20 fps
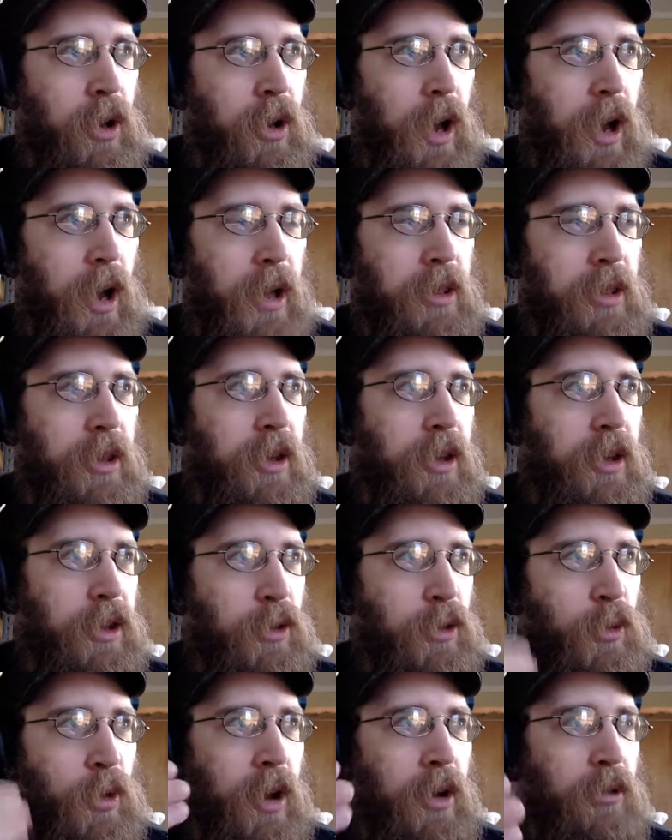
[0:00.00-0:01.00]
I
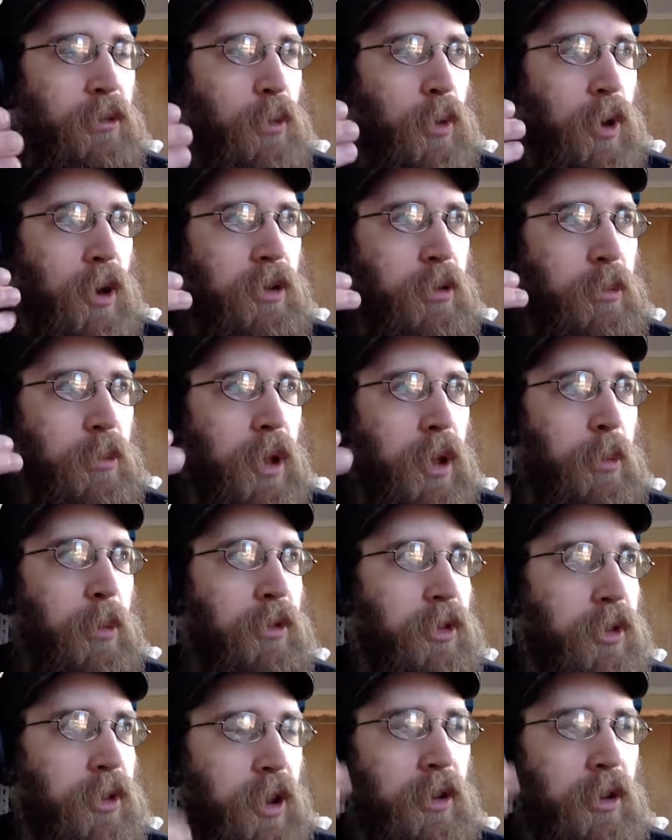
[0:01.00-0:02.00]
think you kind of want to be
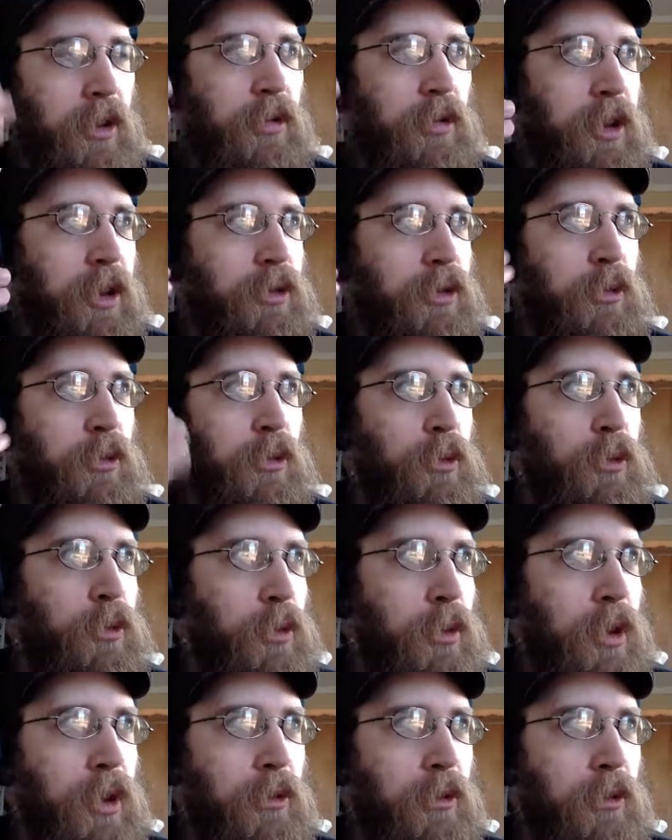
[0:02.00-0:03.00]
able to kind of like
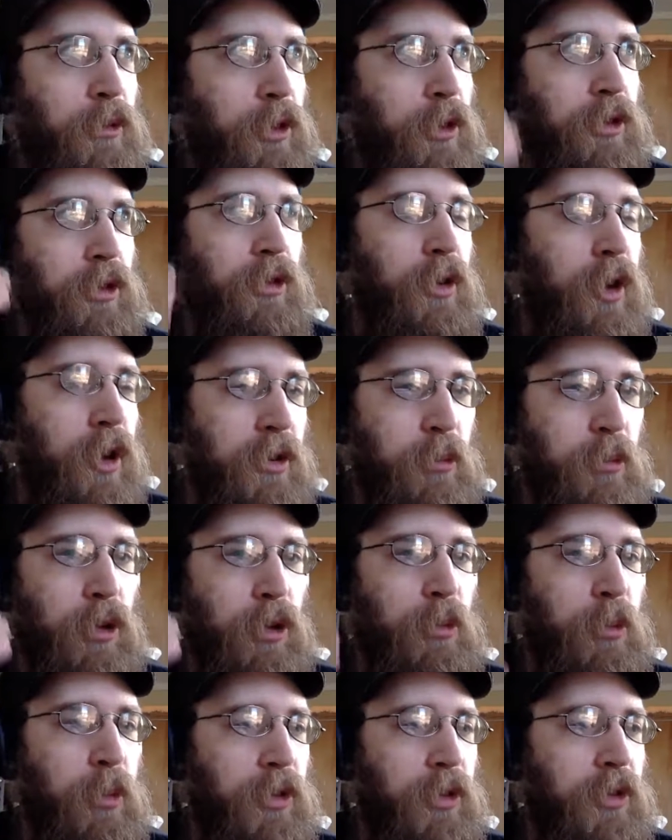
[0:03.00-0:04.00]
do inference across
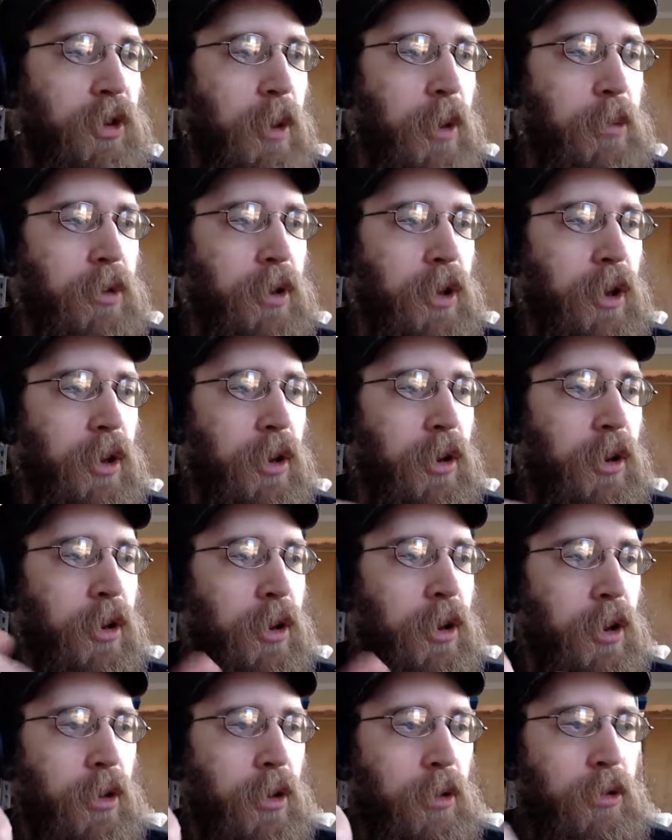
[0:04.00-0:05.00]
multiple steps there,